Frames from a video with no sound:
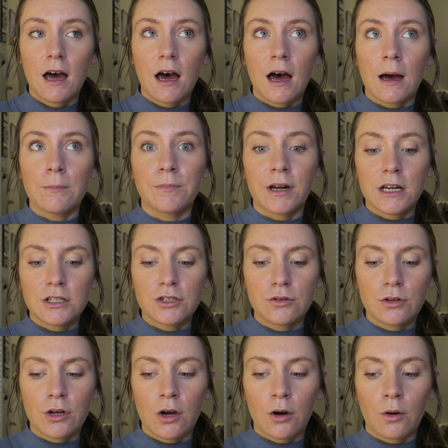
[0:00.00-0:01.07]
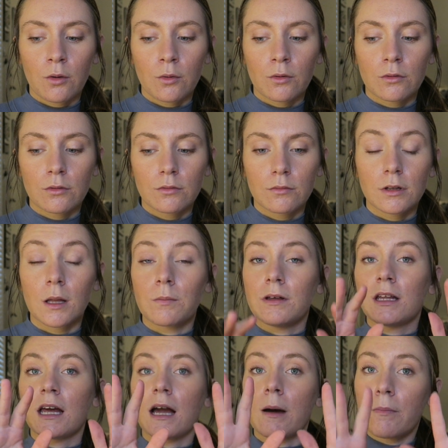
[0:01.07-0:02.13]
but I do know there'll be
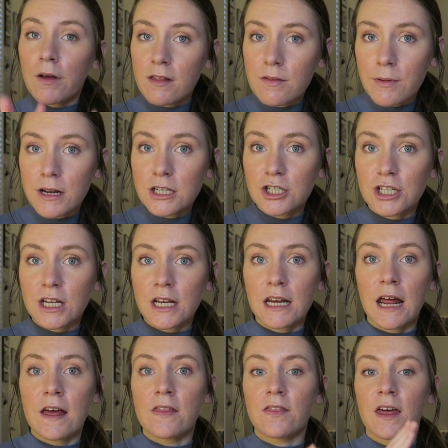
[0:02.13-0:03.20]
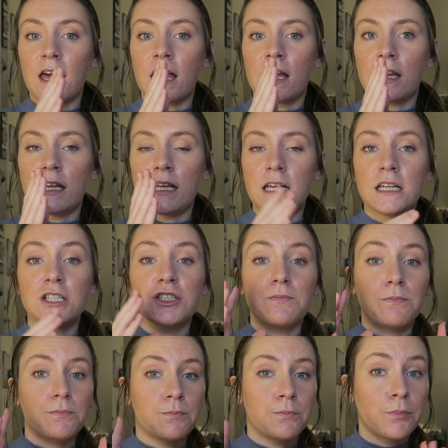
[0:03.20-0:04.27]
like a month spreadsheet and then each
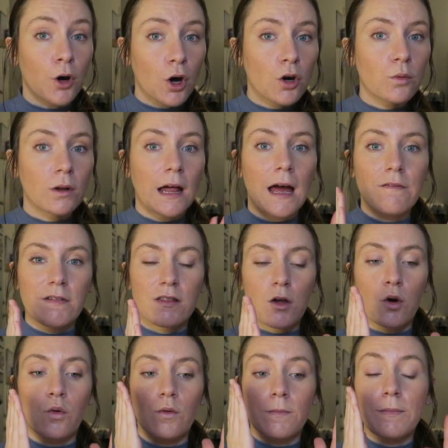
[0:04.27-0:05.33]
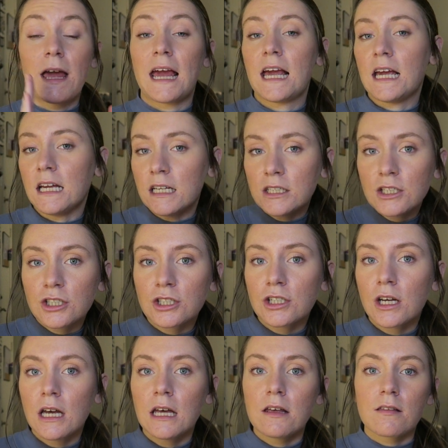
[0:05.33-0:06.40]
book will have its own page,
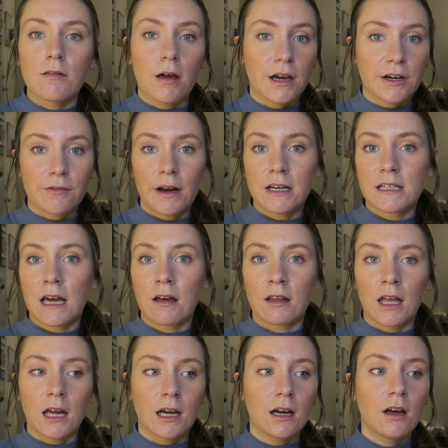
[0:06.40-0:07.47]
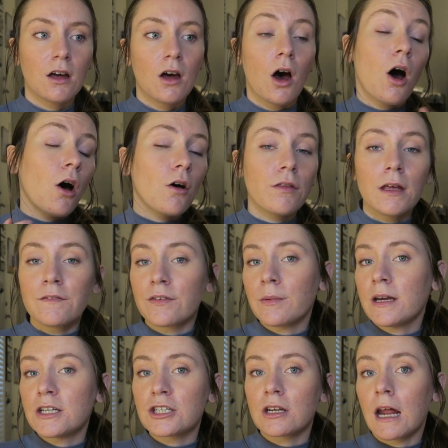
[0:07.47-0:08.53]
so I can write down like all the
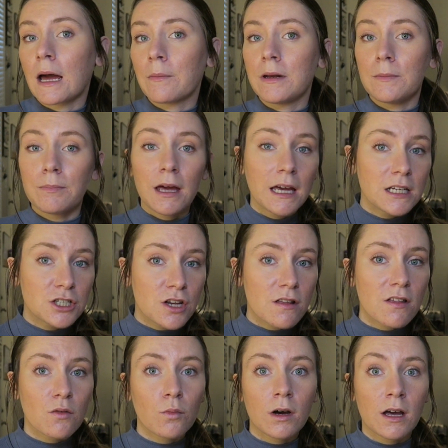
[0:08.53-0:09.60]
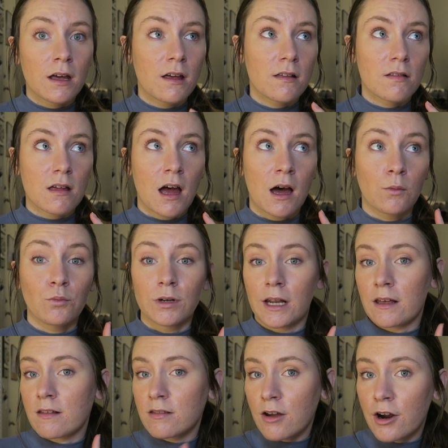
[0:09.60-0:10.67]
information, how many pages it was, when
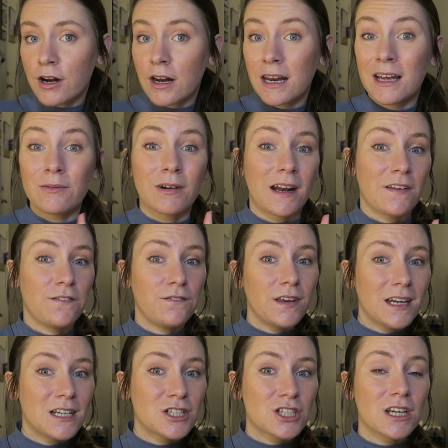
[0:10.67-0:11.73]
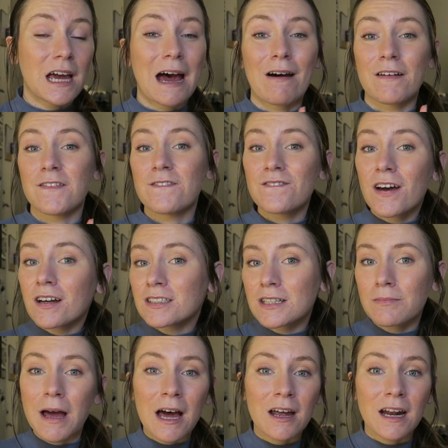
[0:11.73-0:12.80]
I started it, when I finished it, how I felt
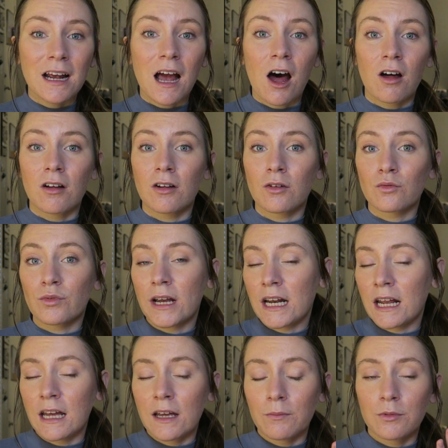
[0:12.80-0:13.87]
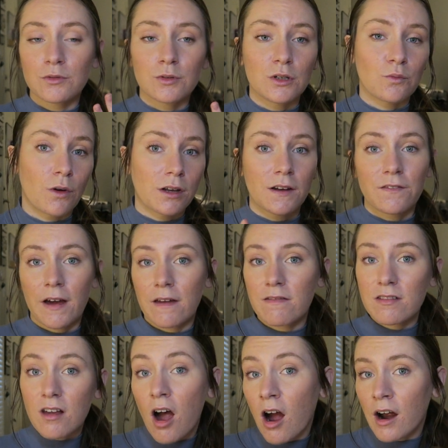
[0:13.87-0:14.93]
about it. I'll rate it between 1 to 5
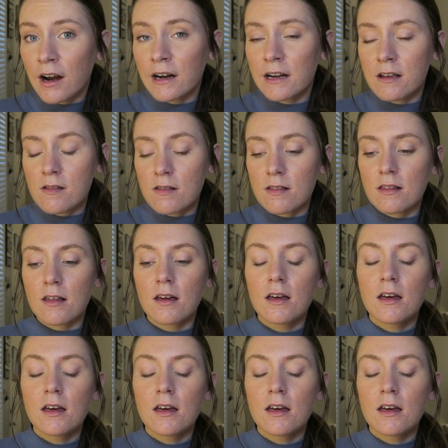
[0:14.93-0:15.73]
stars,